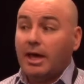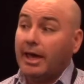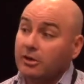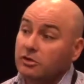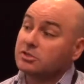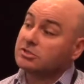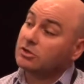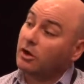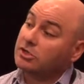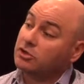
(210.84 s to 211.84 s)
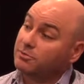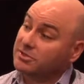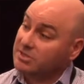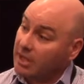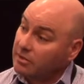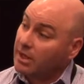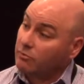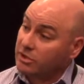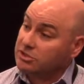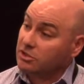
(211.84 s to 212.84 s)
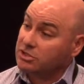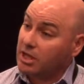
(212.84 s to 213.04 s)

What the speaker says: How you decide to present that research